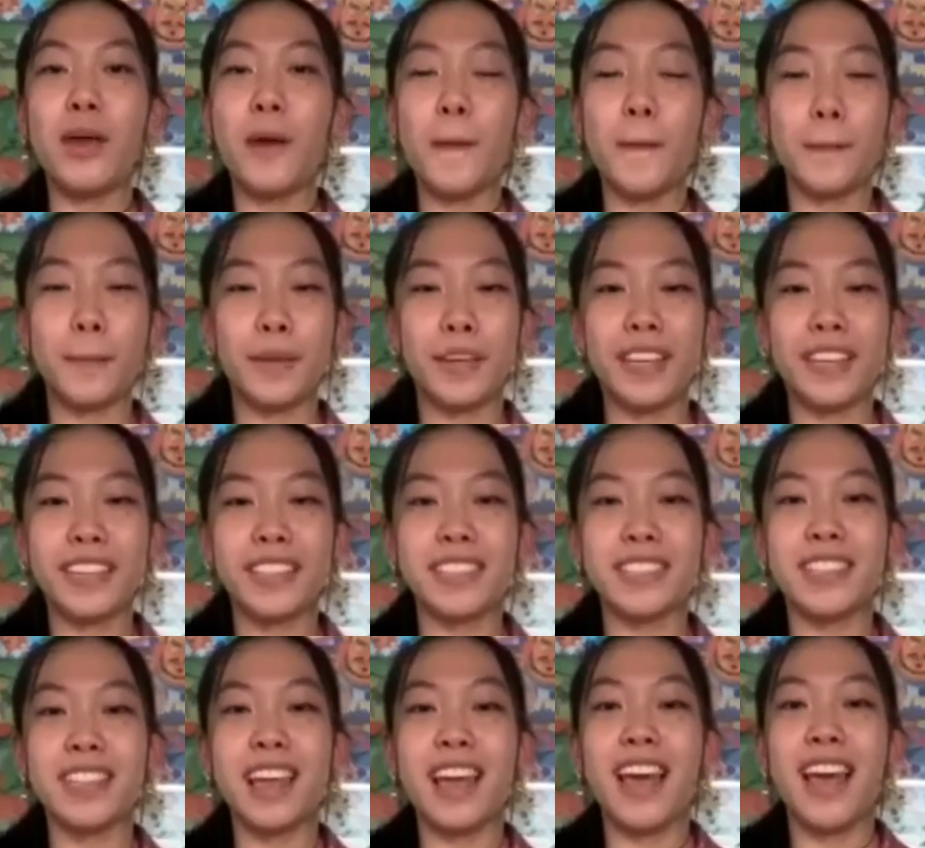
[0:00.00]
peace,
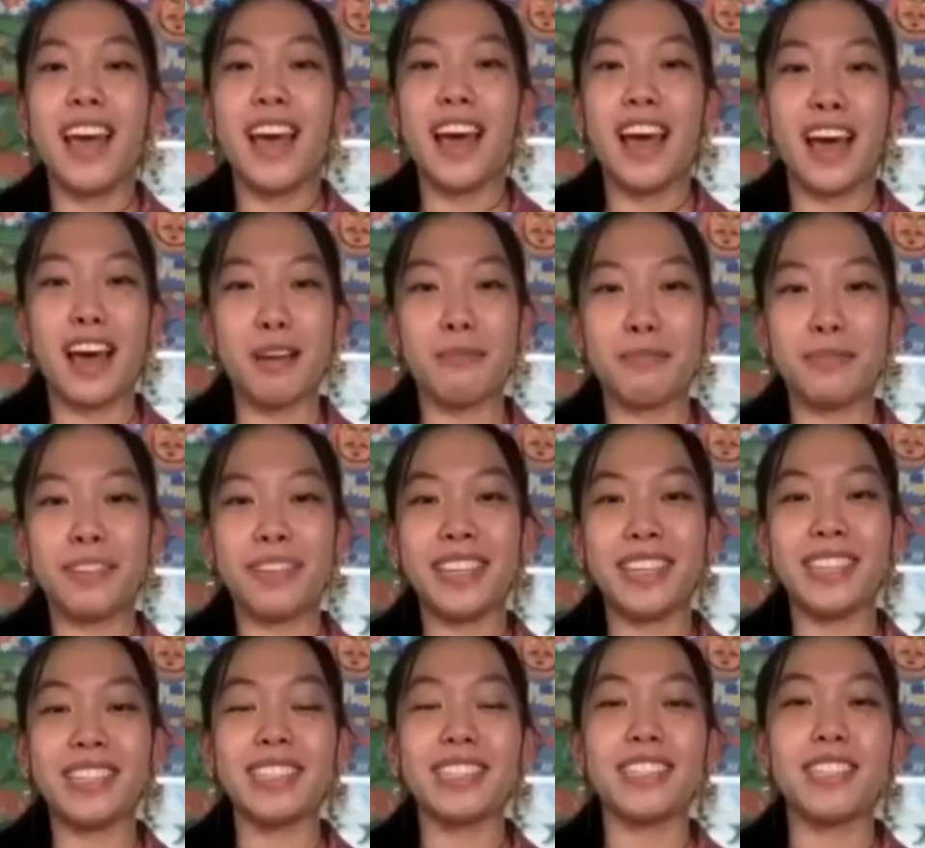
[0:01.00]

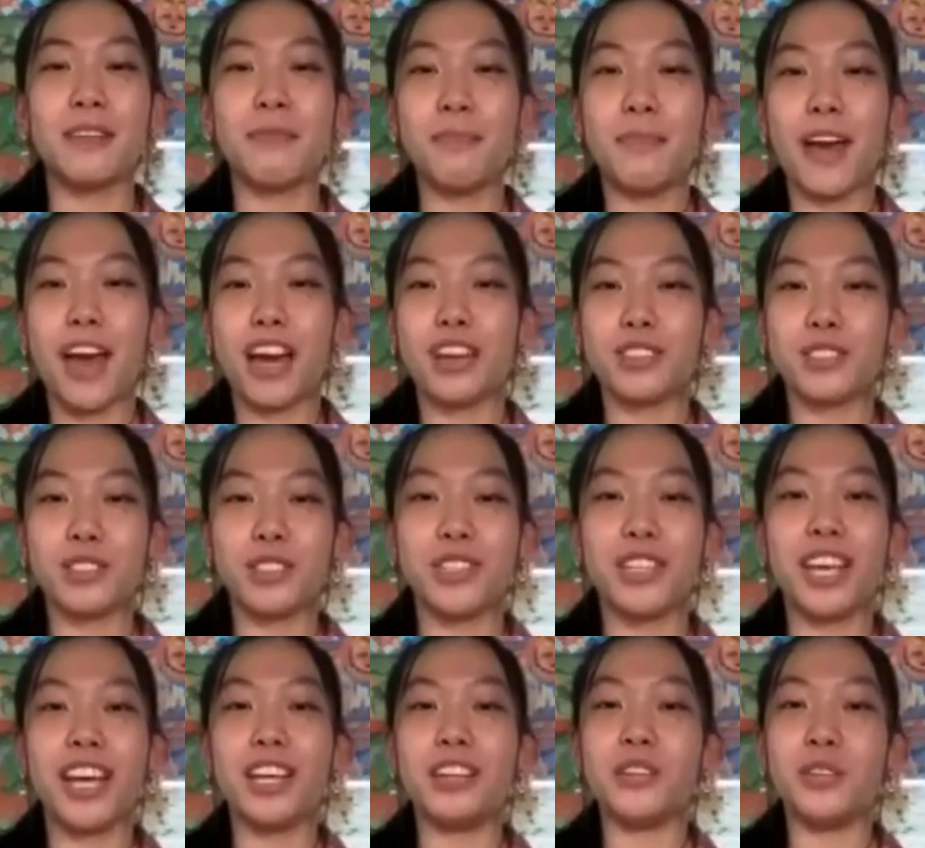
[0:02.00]
happiness, compassion,
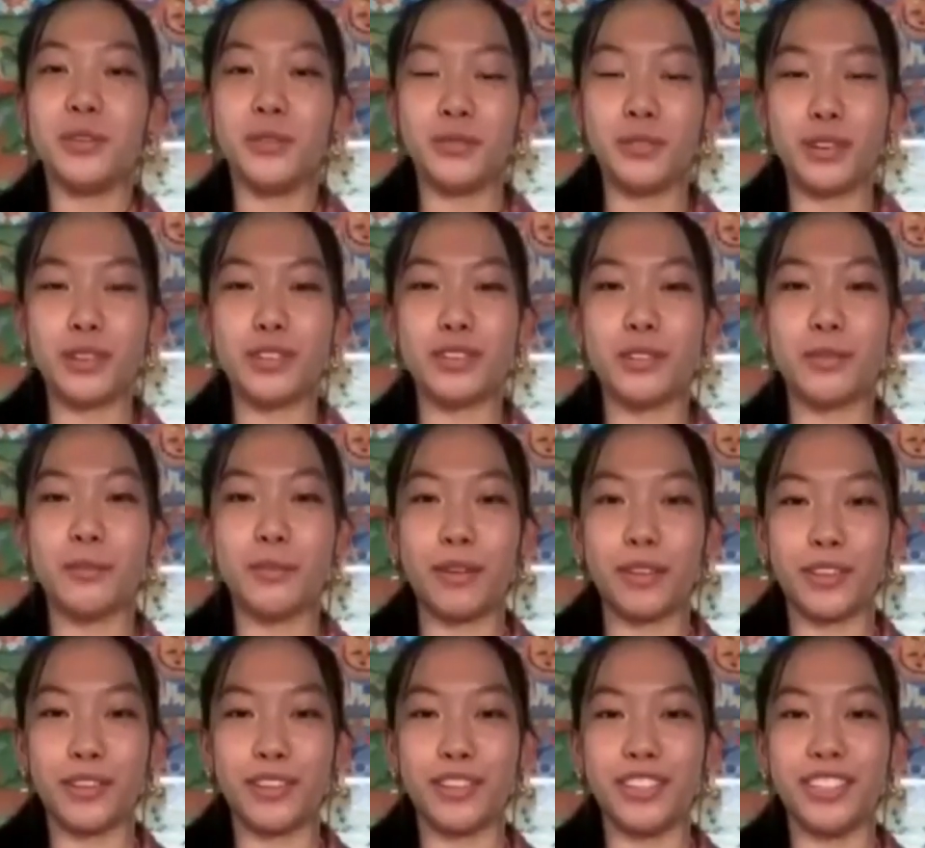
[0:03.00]
and universal
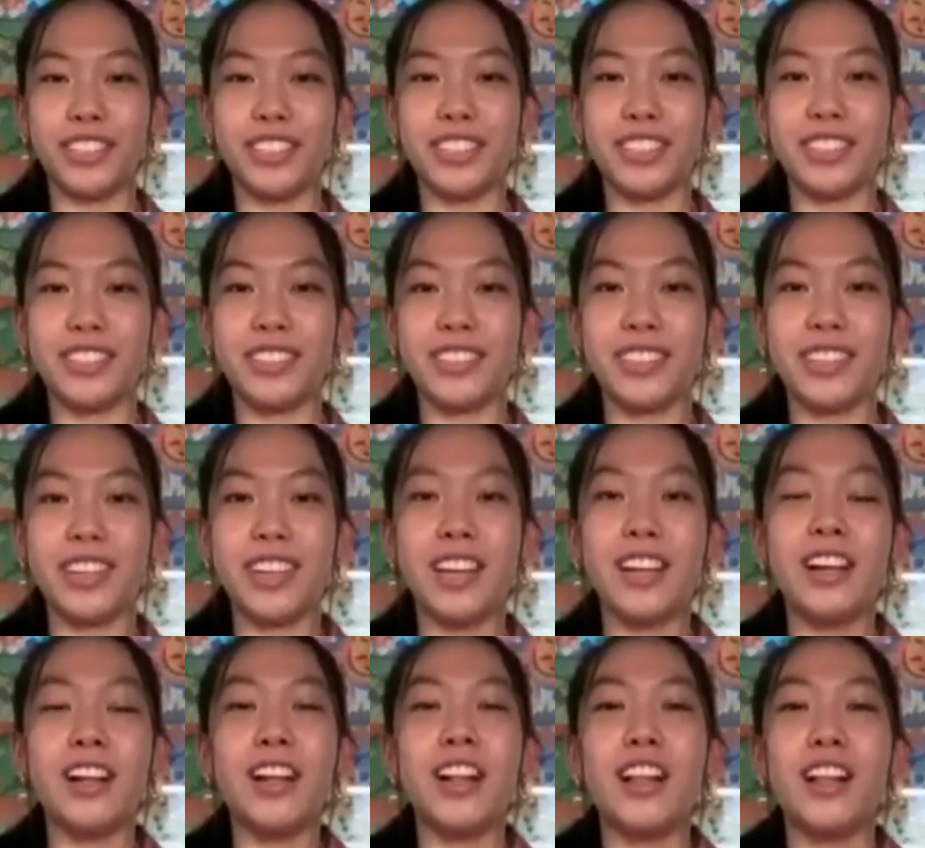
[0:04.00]
brotherhood.
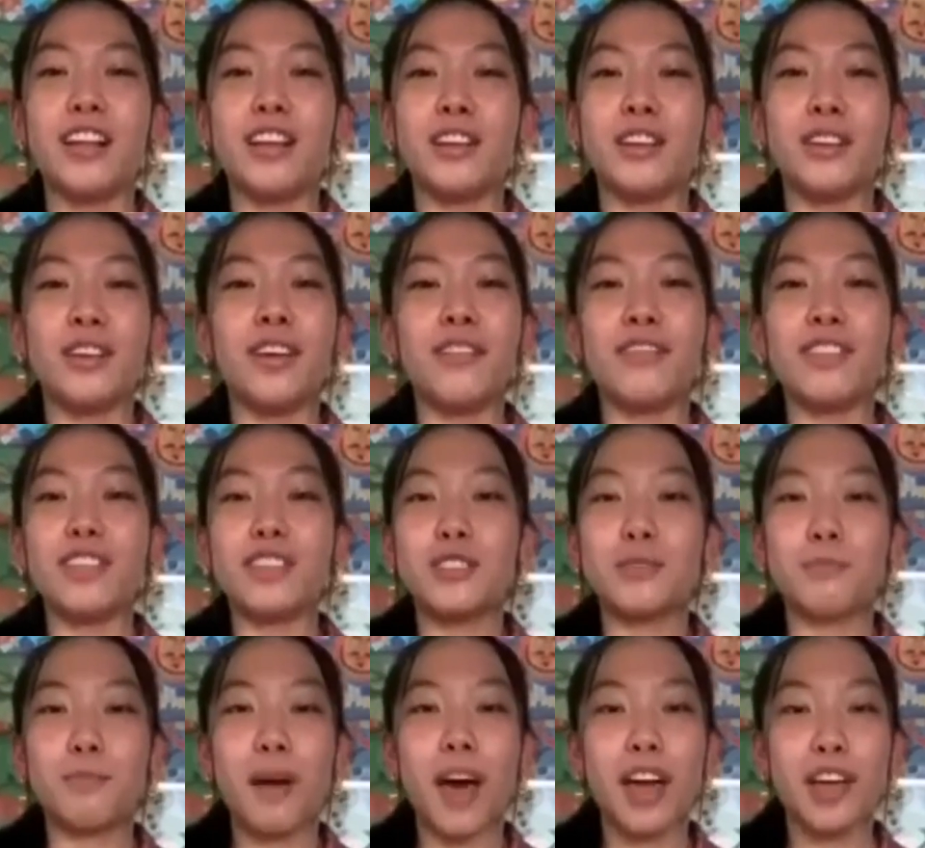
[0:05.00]
You have
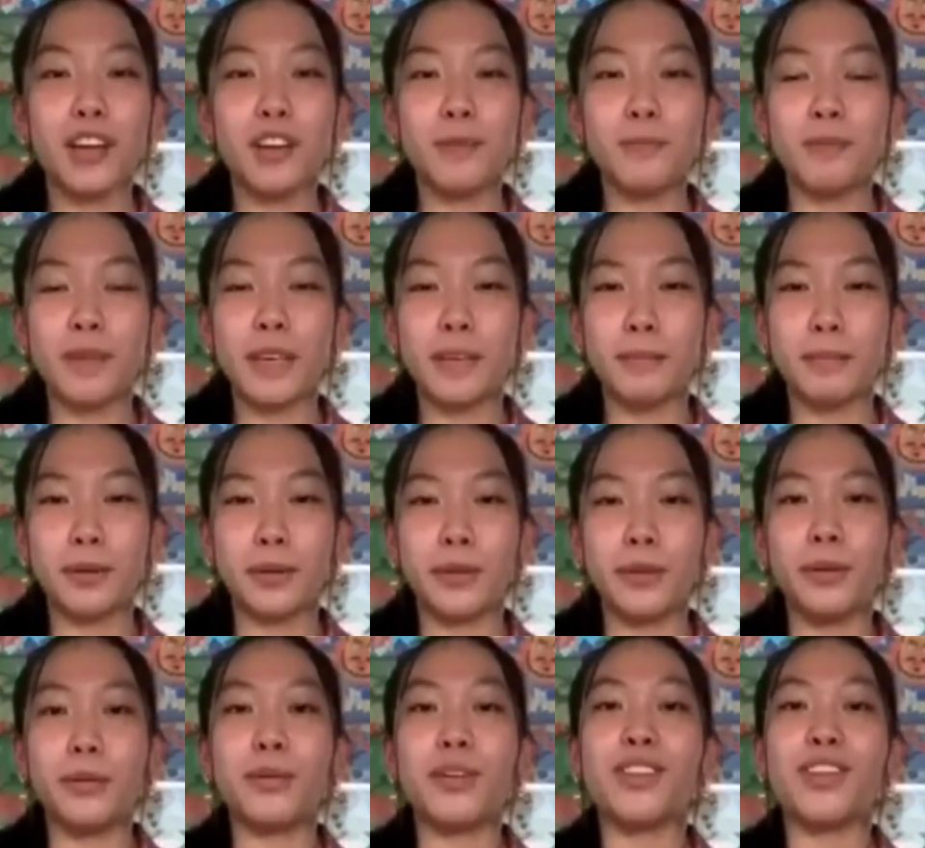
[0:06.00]
inspired people
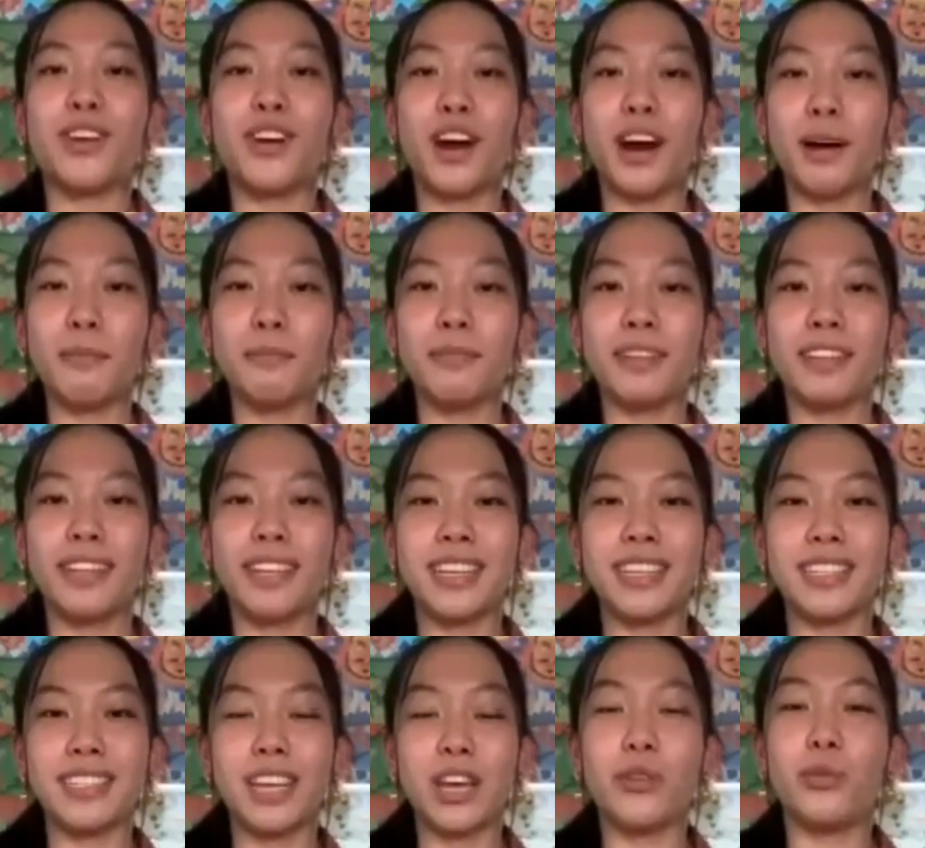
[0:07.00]
with your
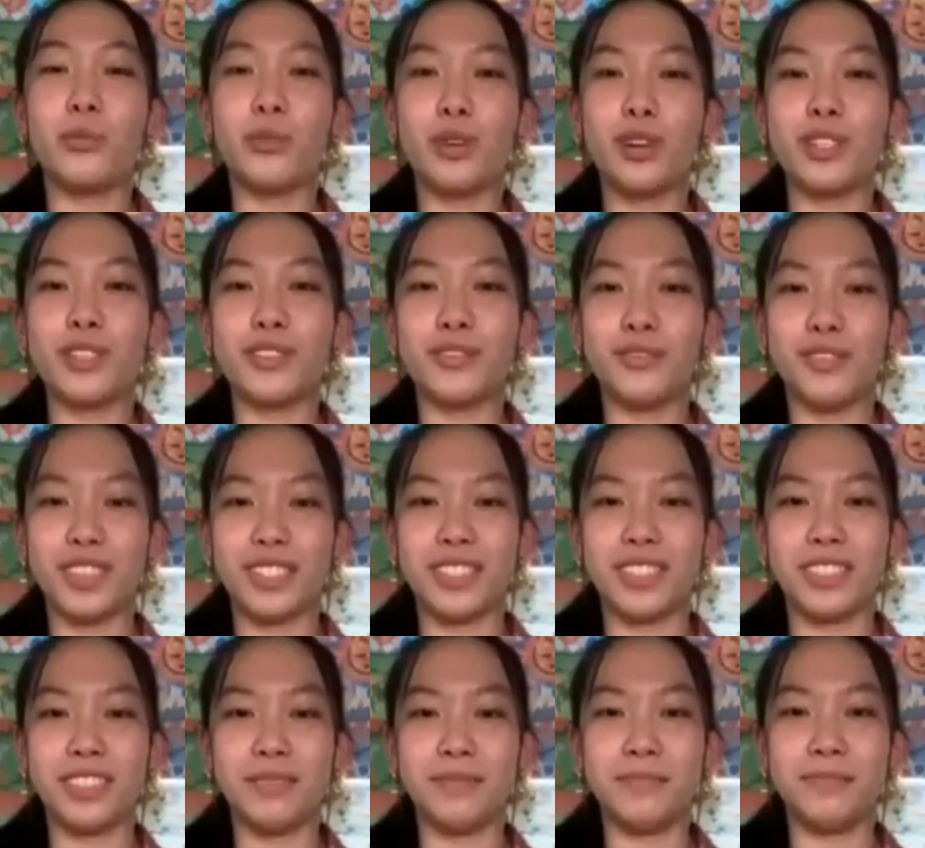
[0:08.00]
humbleness and words of
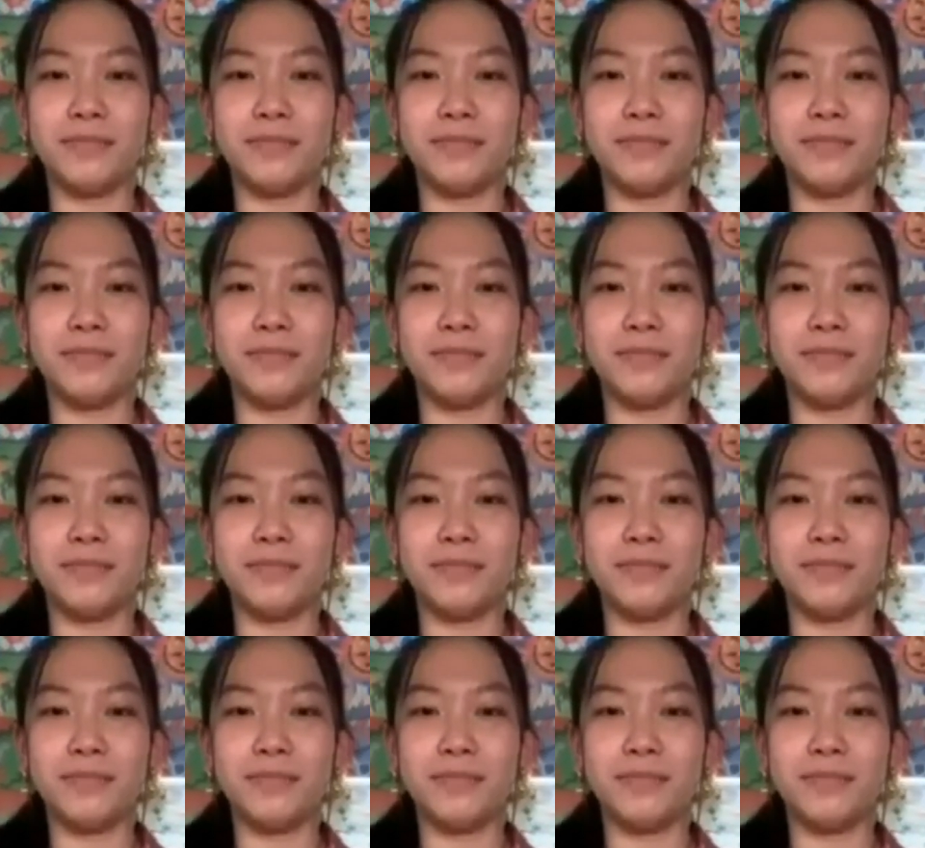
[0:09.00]
wisdom.